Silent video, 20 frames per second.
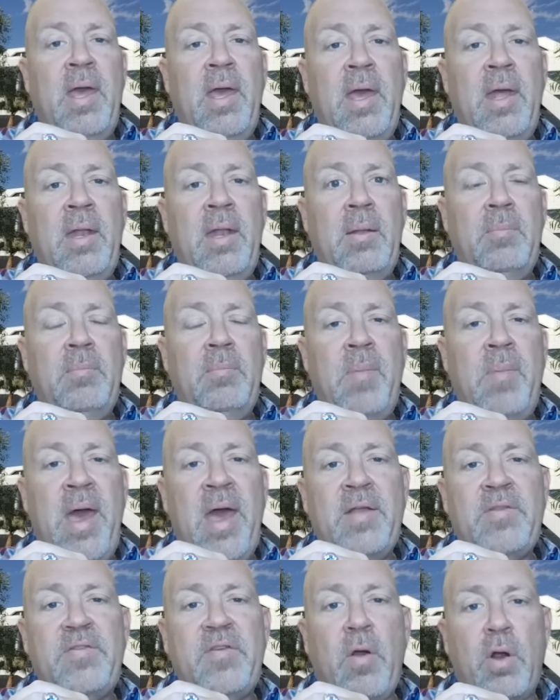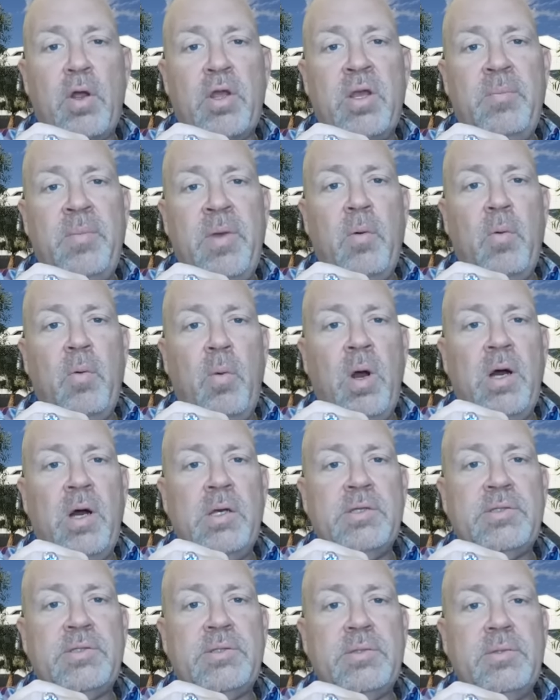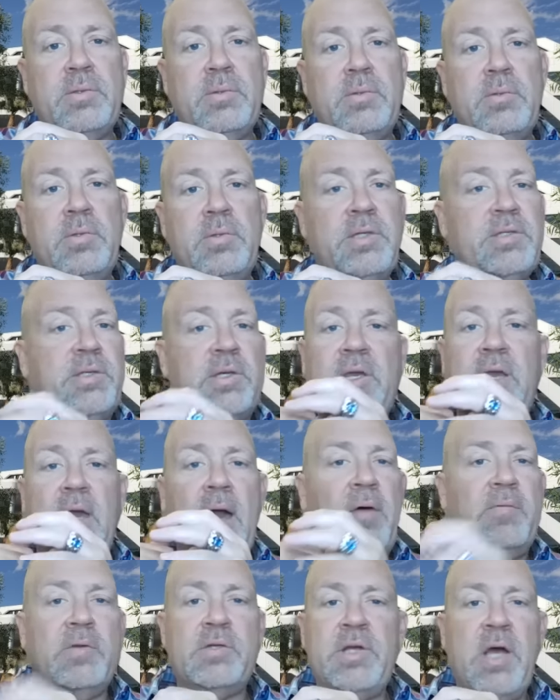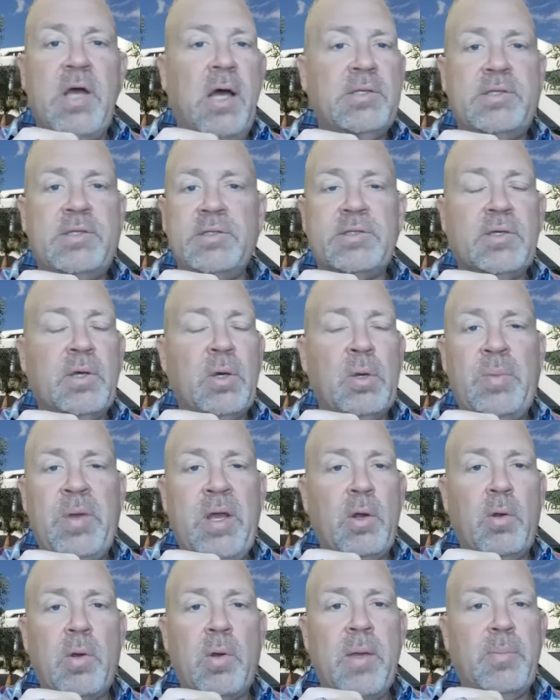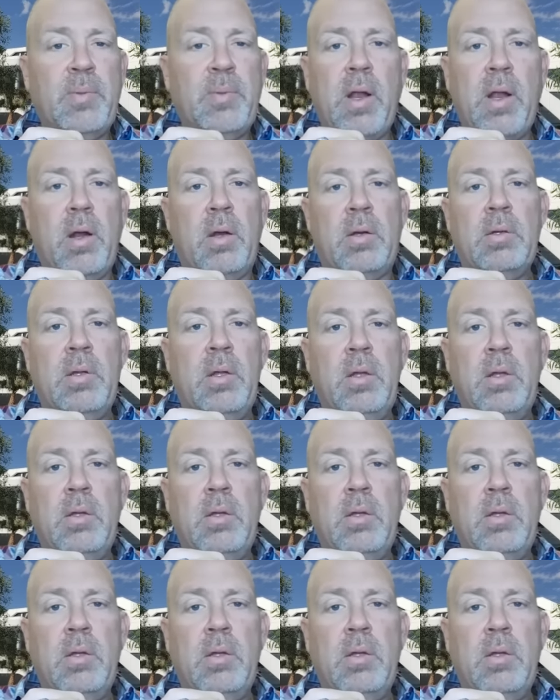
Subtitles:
And Matt's argument was, listen, Calvin Johnson's going to be a great player.